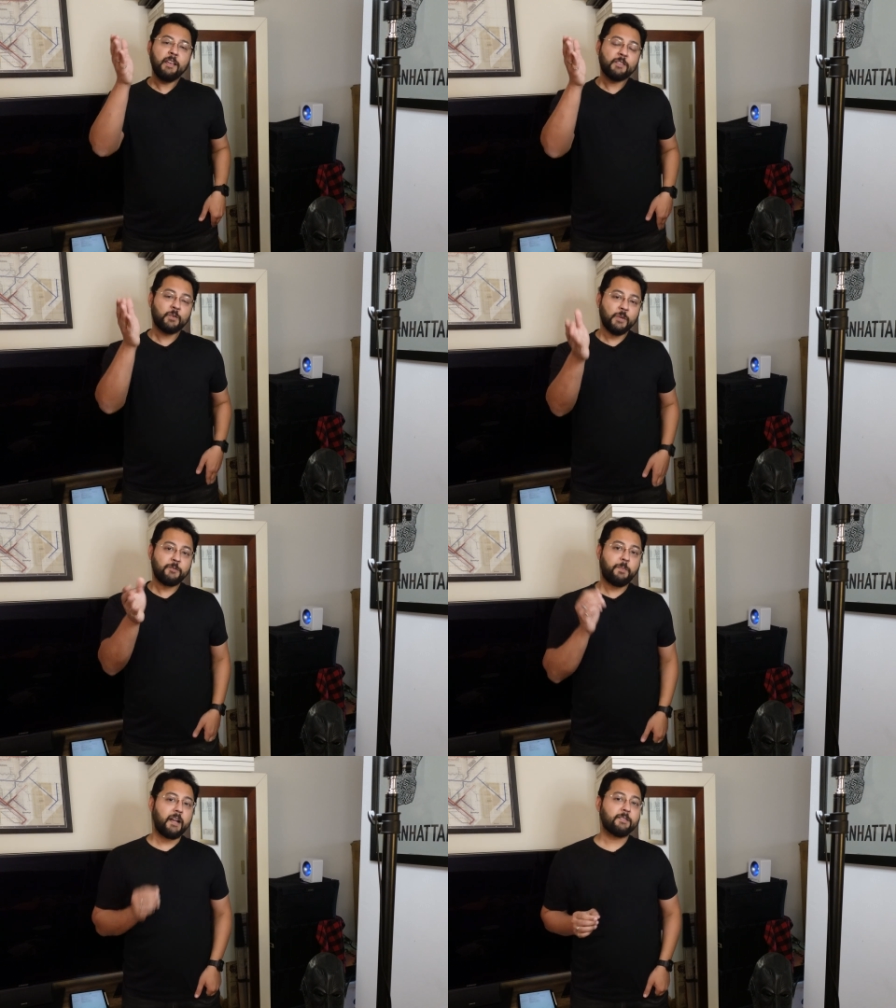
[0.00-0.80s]

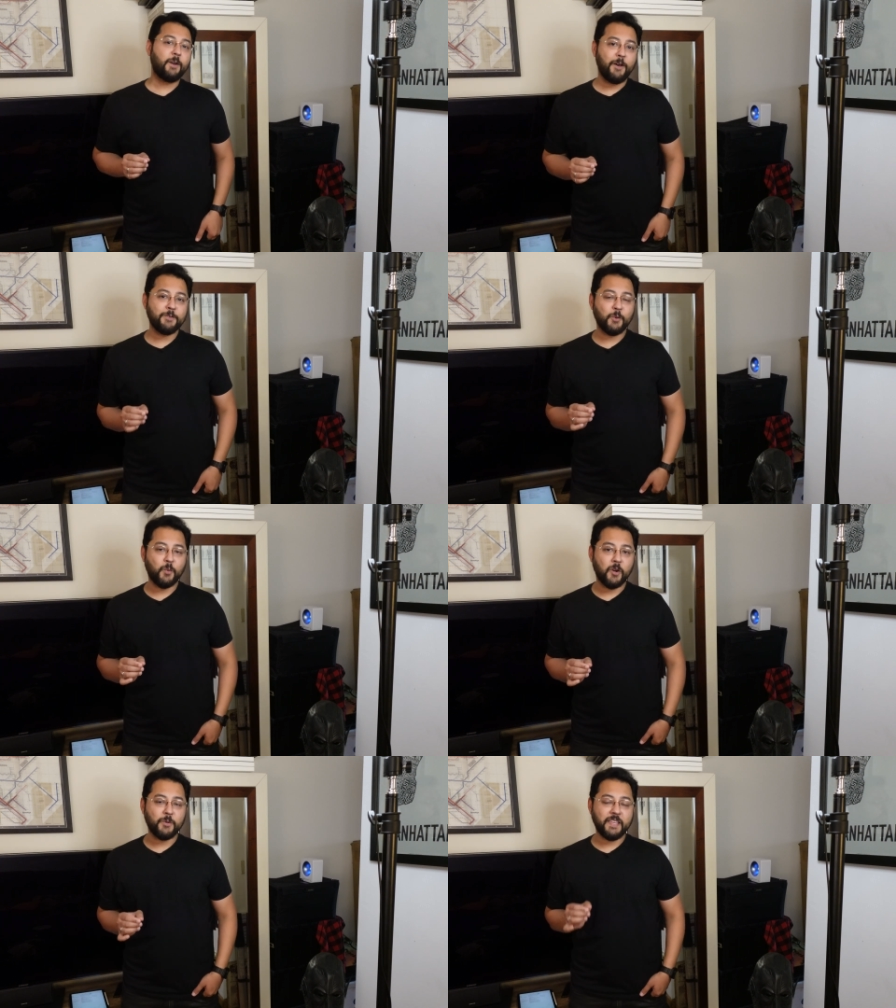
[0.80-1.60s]
SwitchBots also
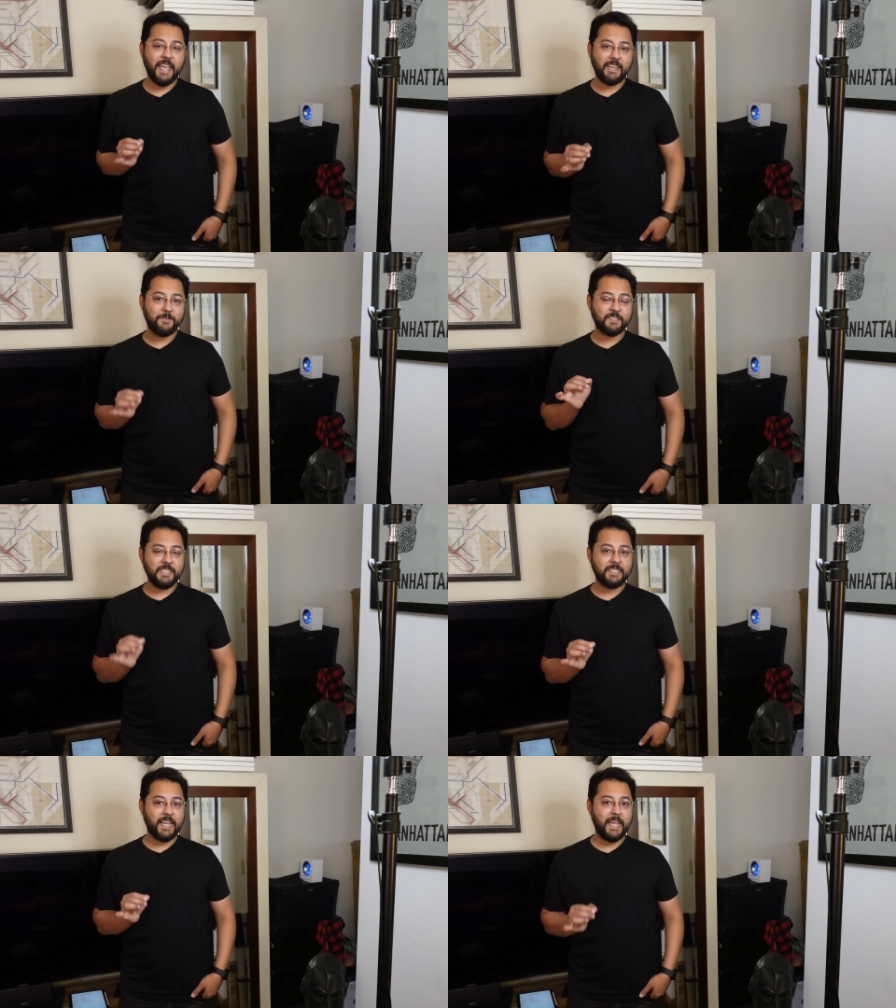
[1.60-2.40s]
work with
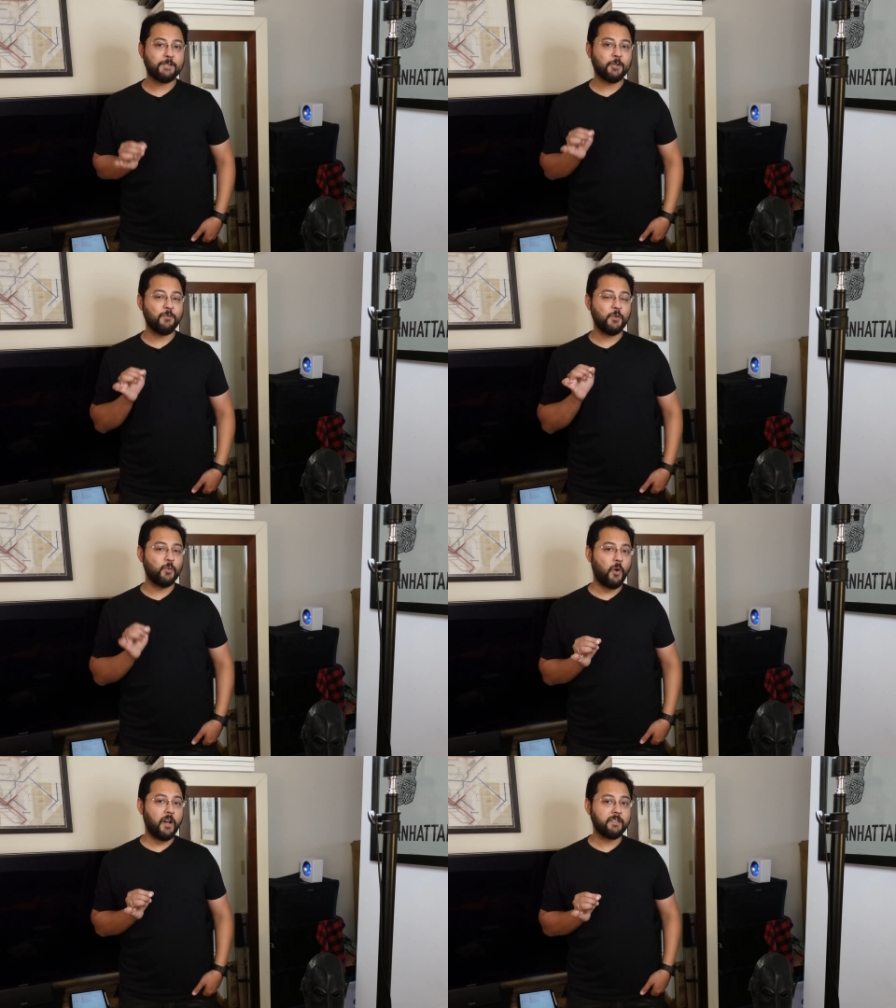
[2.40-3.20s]
NFC tags, so if you
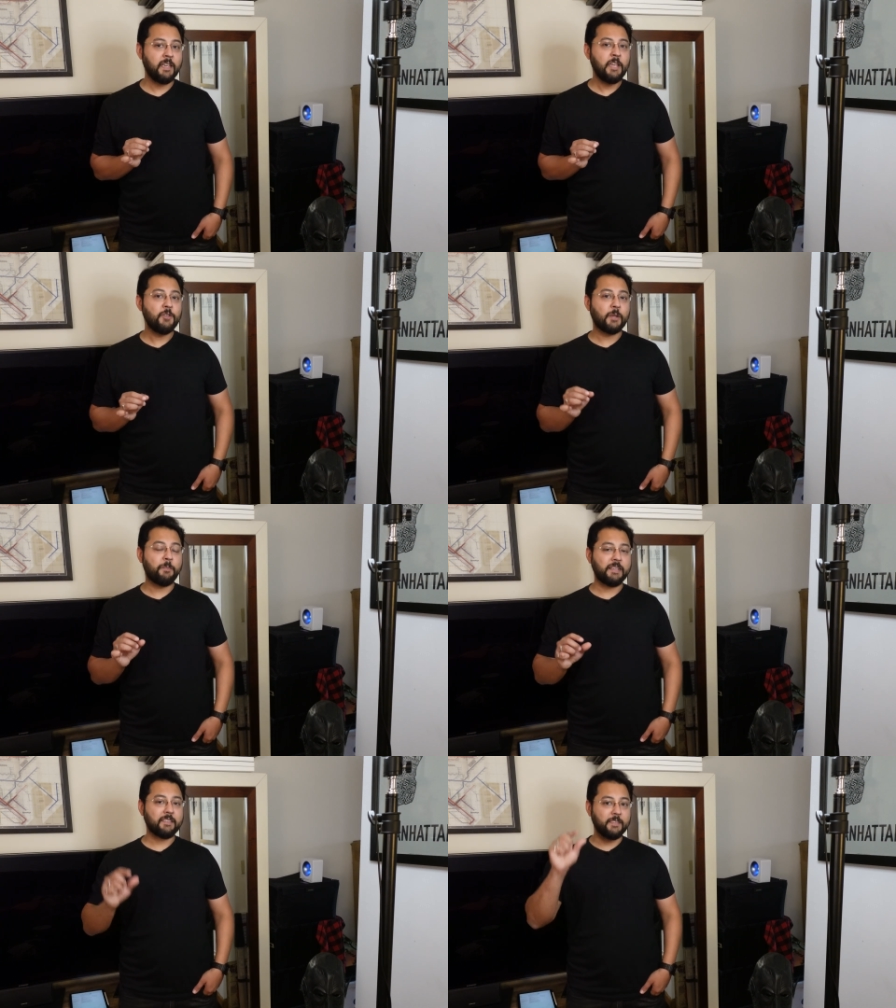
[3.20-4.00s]
want, you could
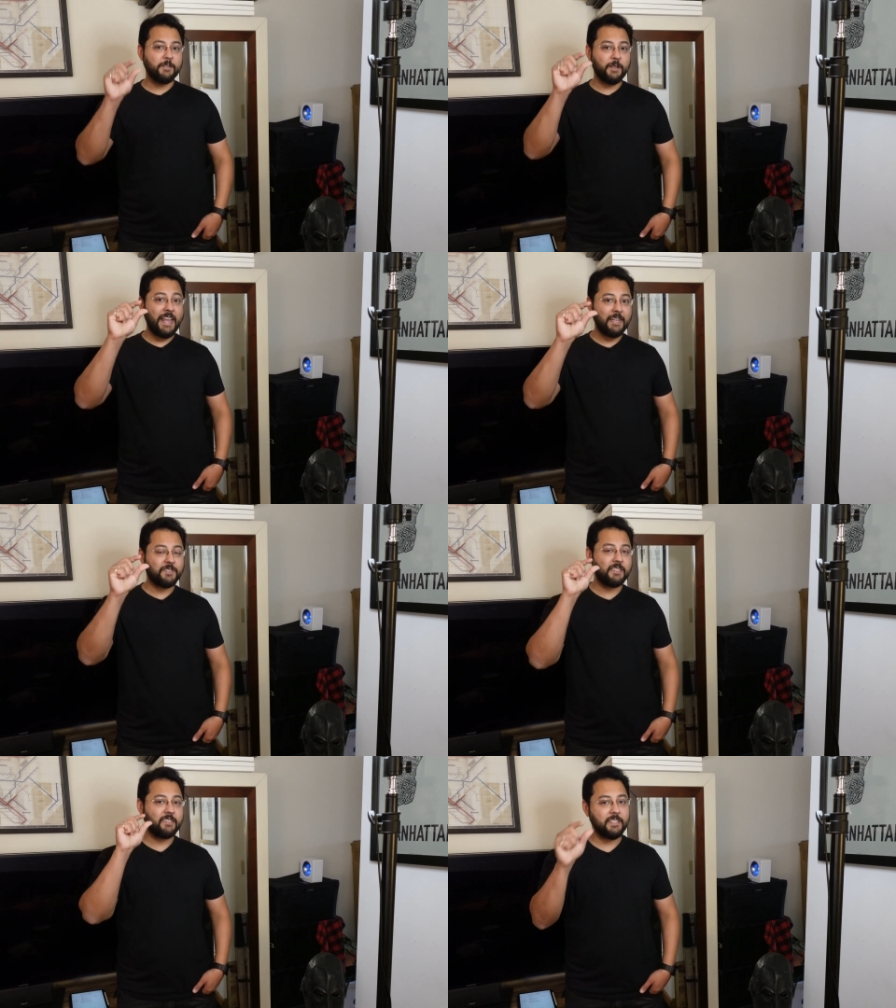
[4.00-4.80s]
place a little
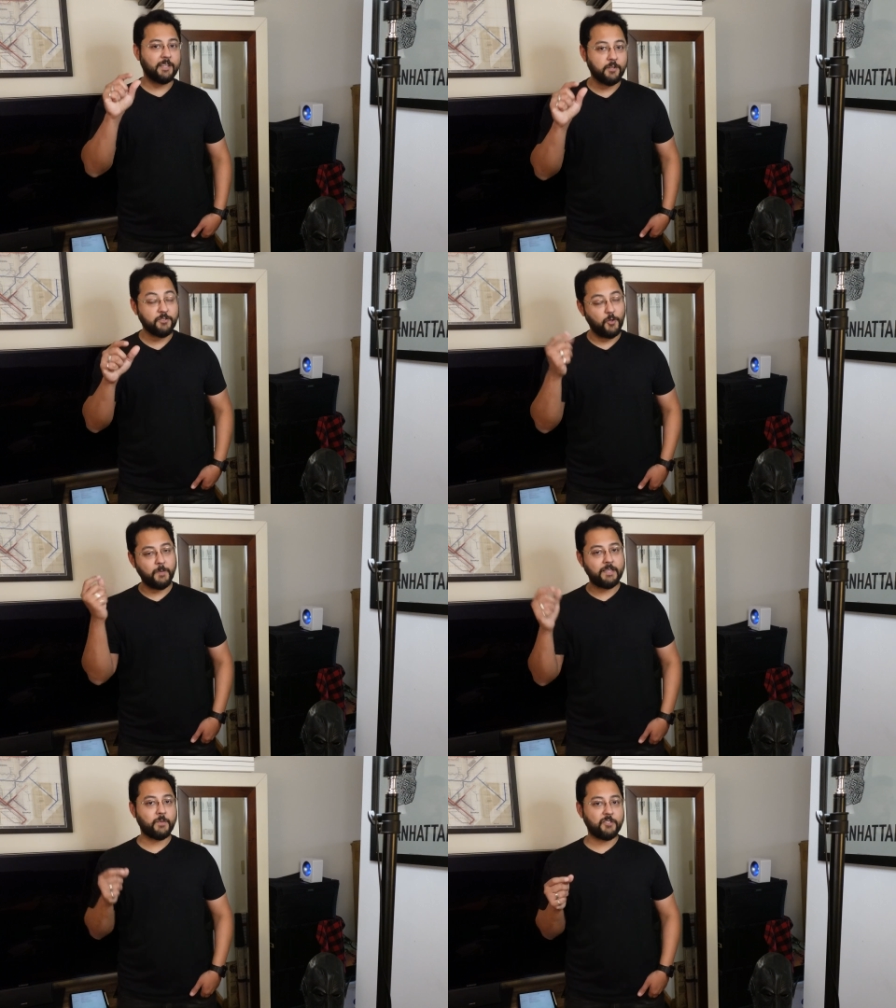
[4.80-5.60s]
NFC sticker sold
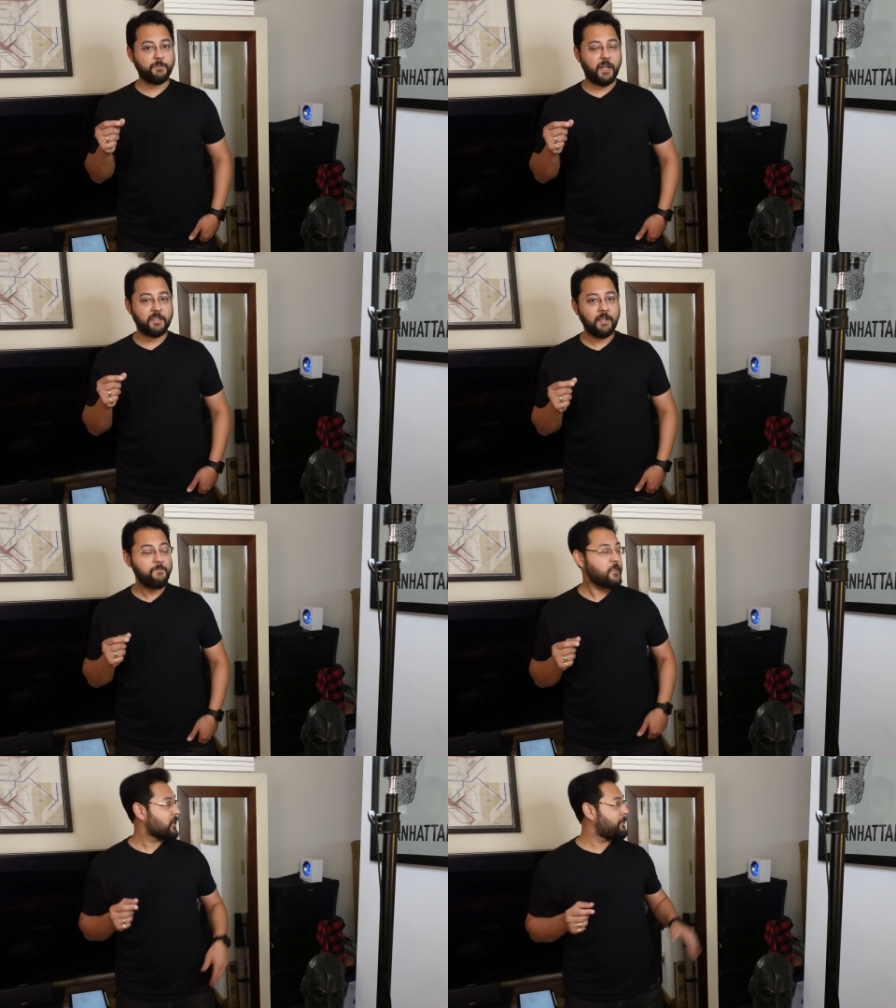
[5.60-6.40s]
by SwitchBot,
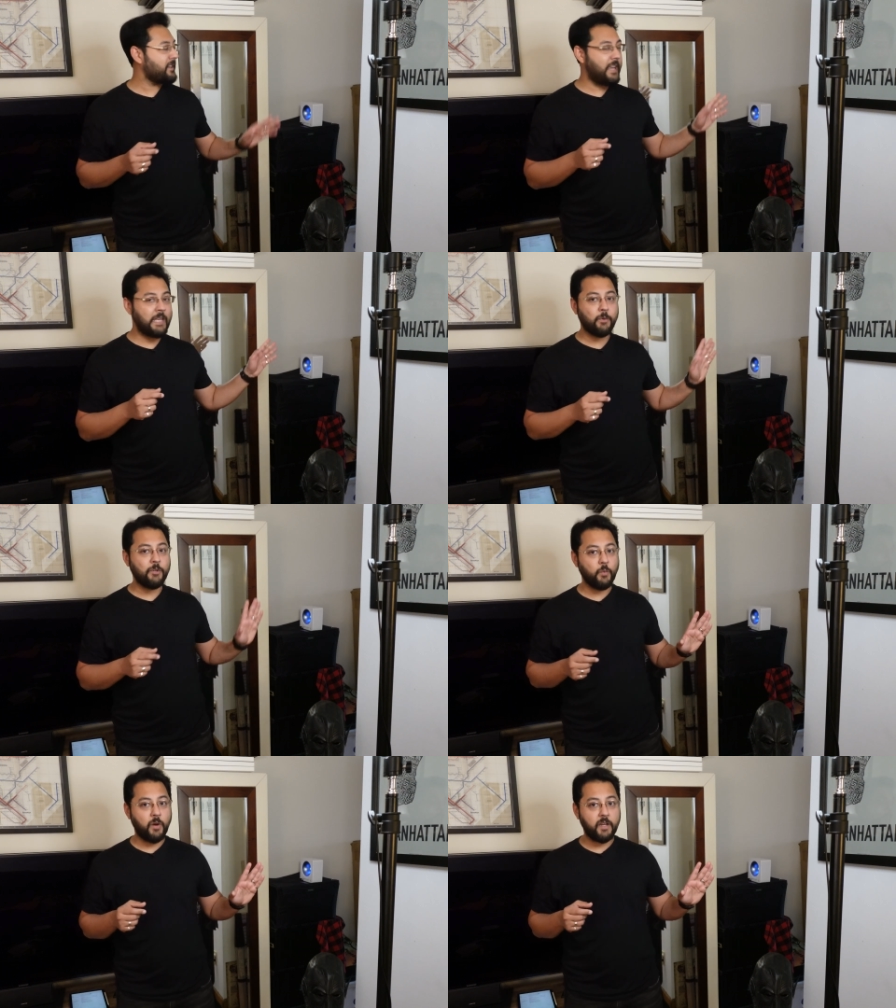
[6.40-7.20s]
you can put it anywhere
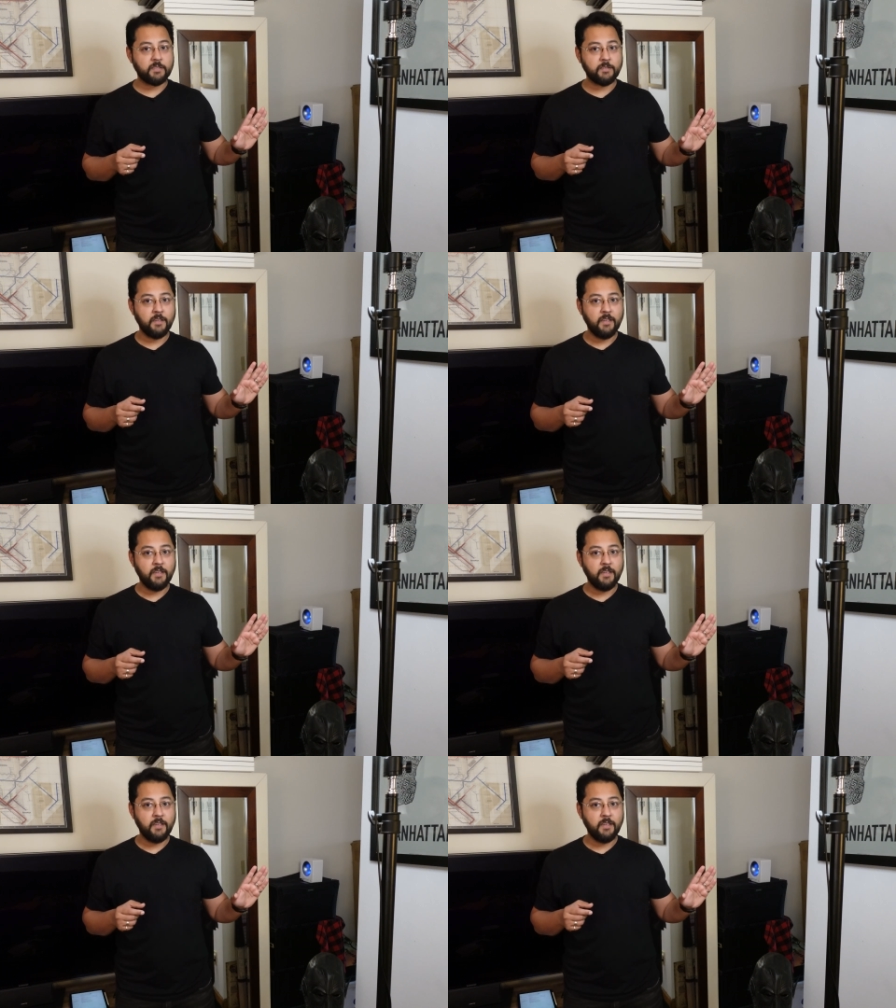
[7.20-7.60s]
you want,